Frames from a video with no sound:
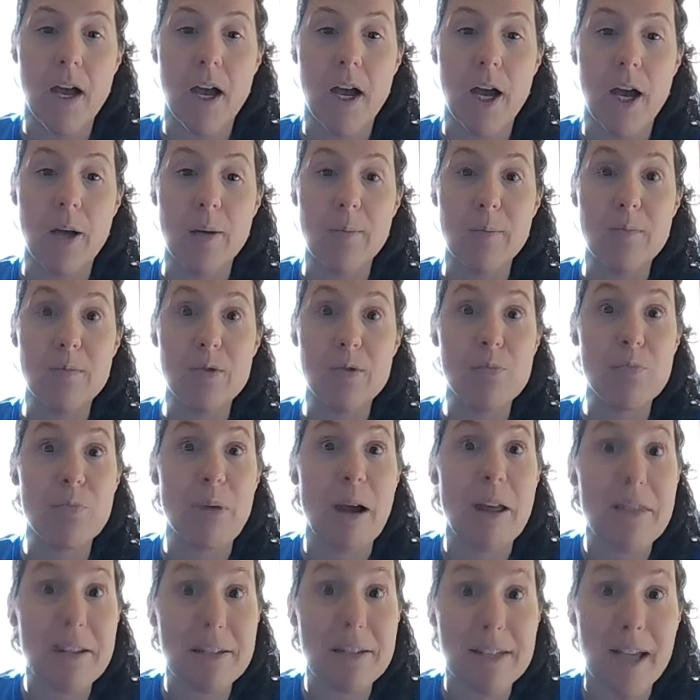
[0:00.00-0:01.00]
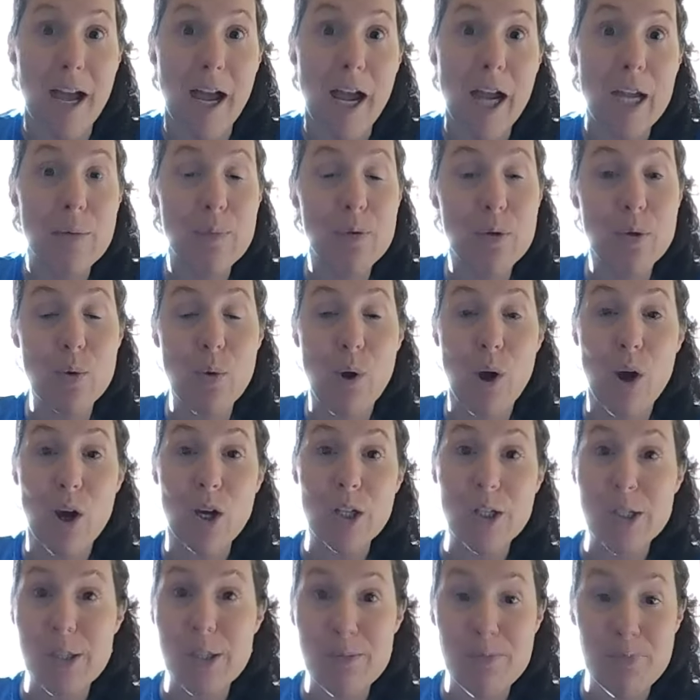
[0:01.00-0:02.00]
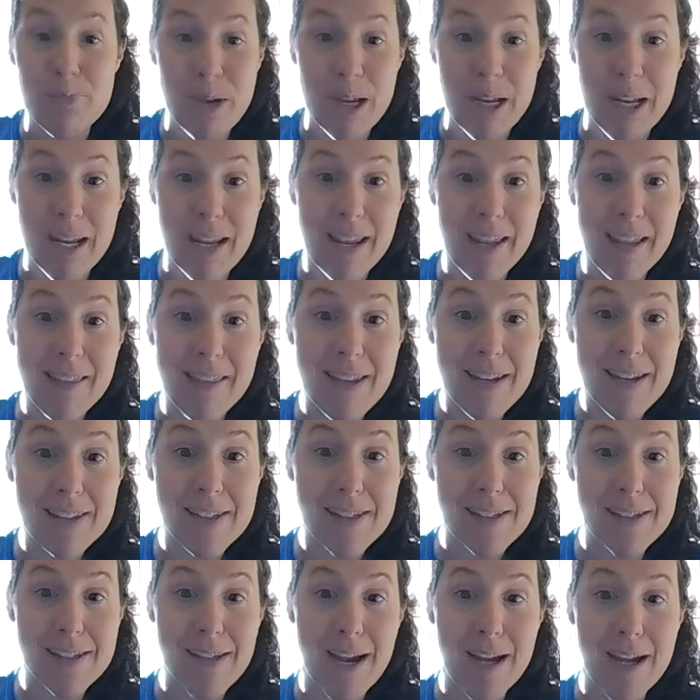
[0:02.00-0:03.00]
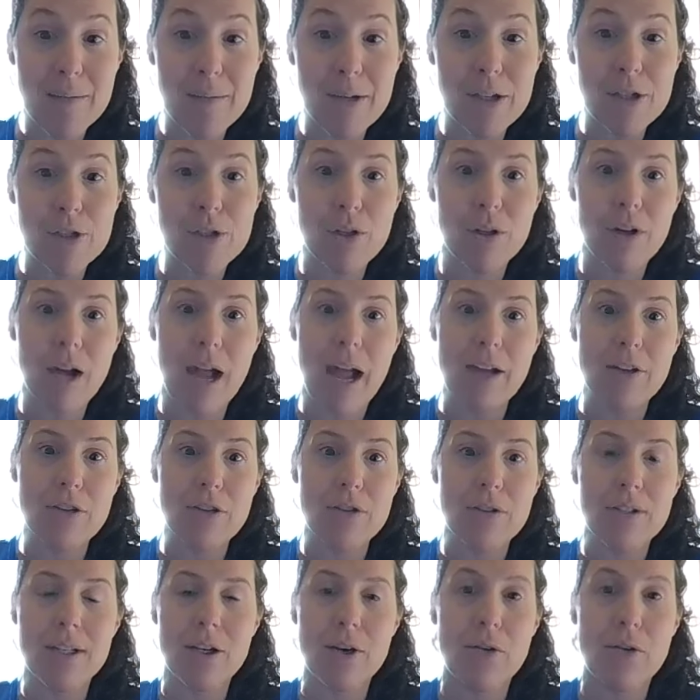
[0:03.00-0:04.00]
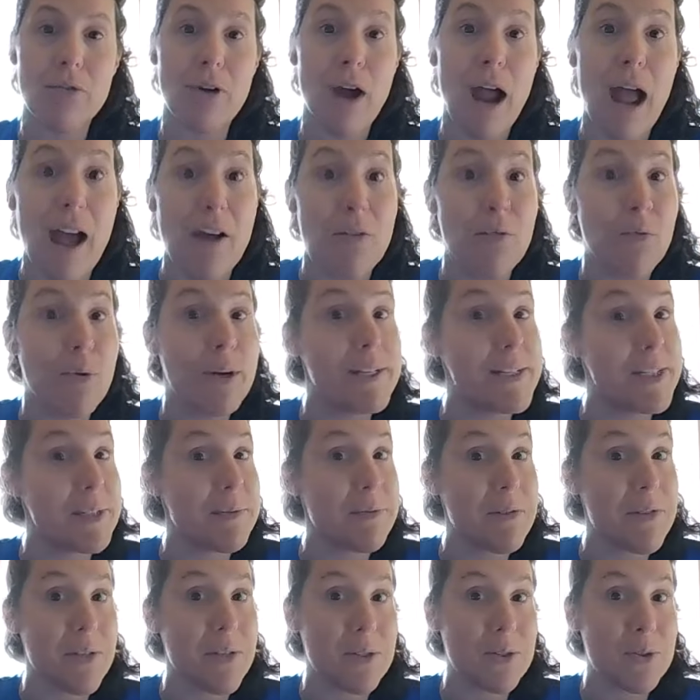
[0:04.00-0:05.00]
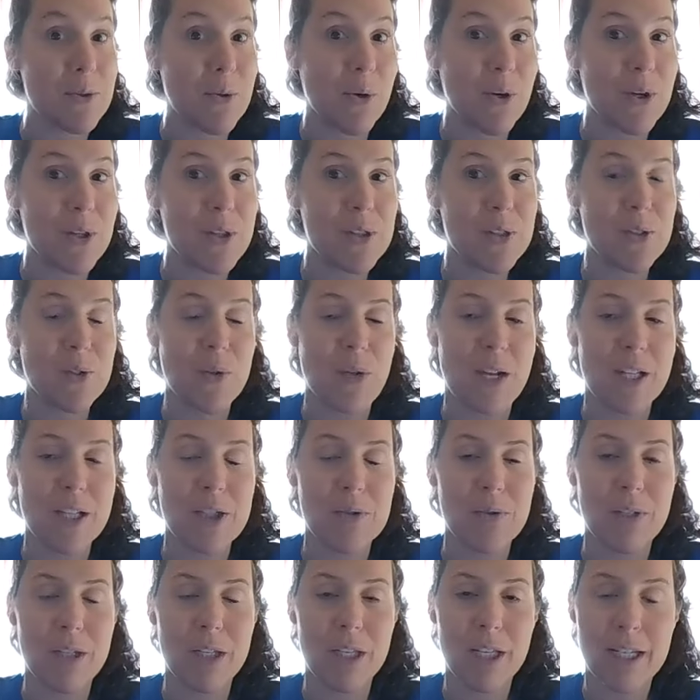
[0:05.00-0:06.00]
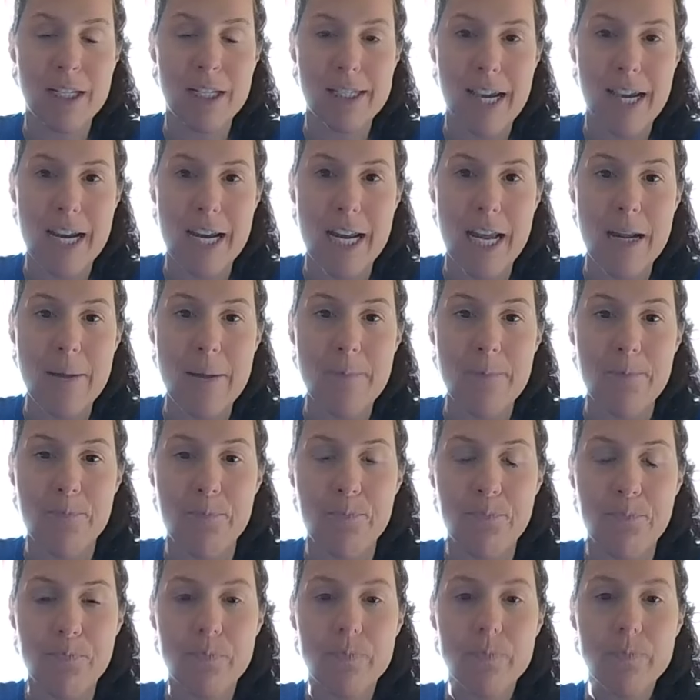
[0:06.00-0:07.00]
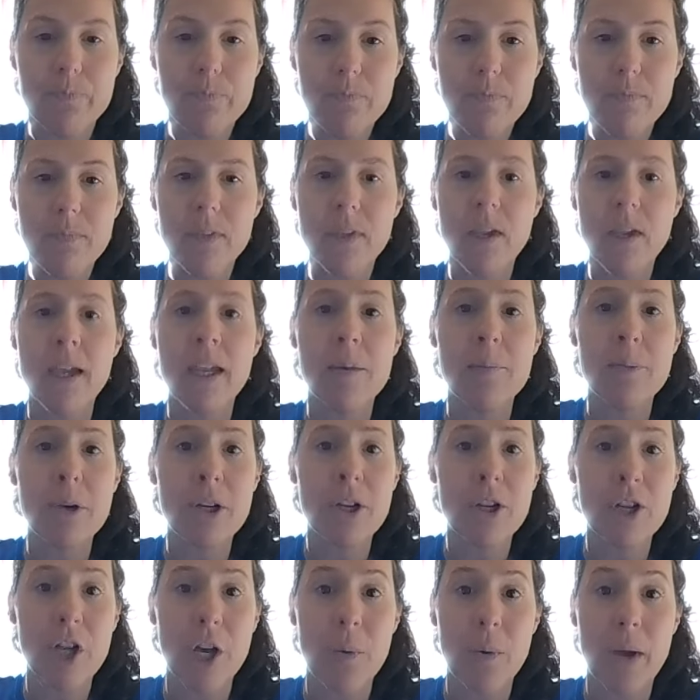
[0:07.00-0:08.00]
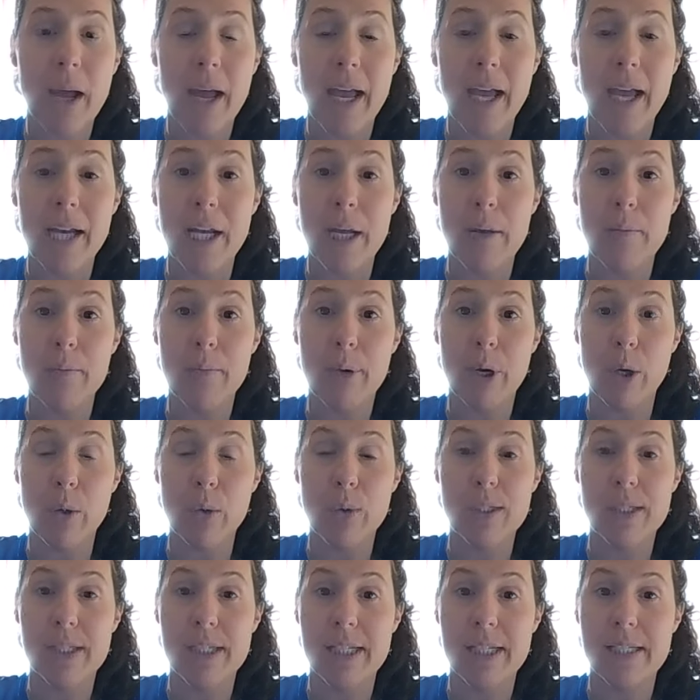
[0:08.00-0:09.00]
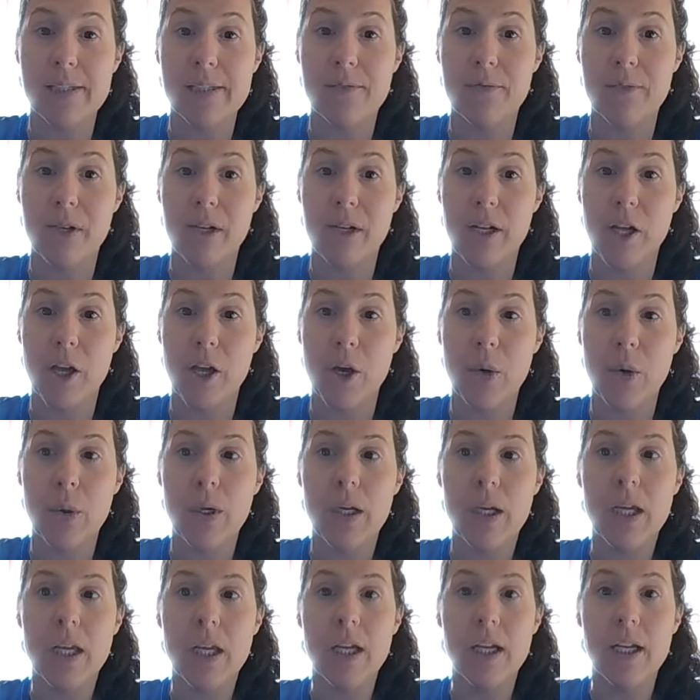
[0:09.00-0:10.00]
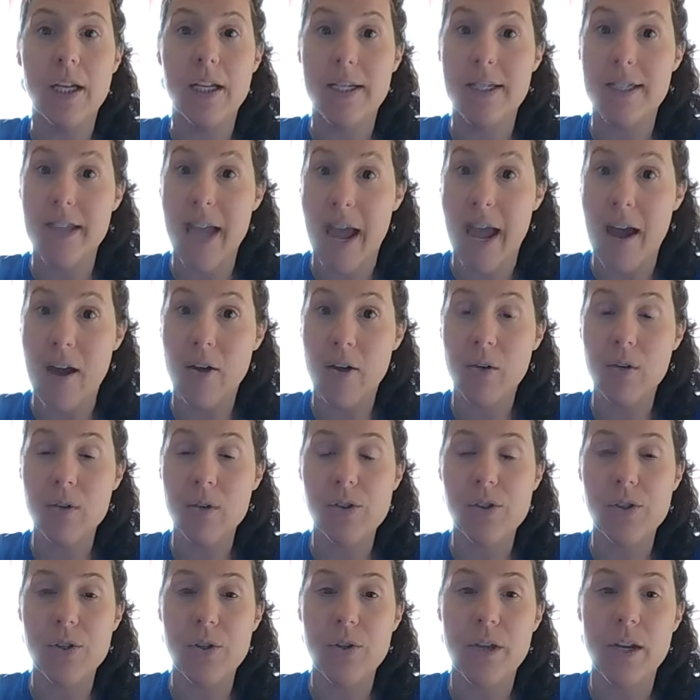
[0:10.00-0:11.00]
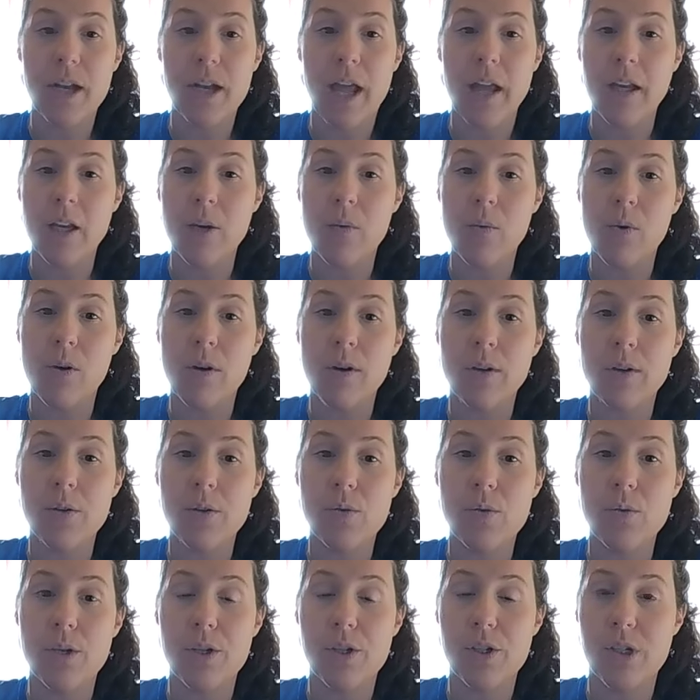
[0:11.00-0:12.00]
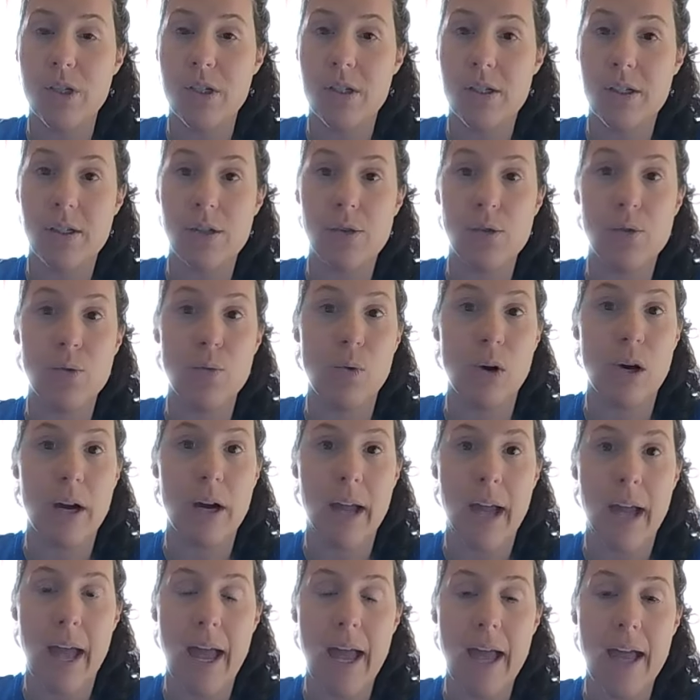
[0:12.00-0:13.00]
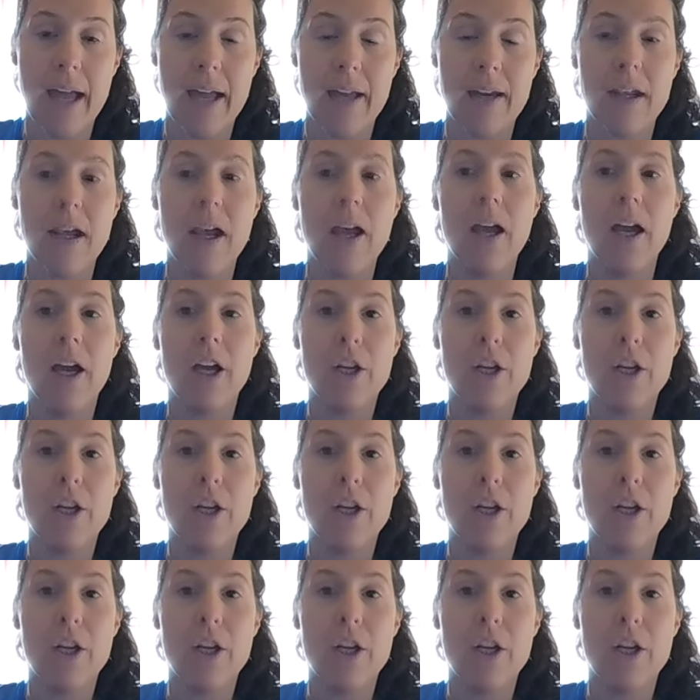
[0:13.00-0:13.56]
By the time you are submitting these assignments, you're actually over halfway done with this course. So that's really exciting. I am going to go ahead and post this video now so that anyone who wishes to work ahead,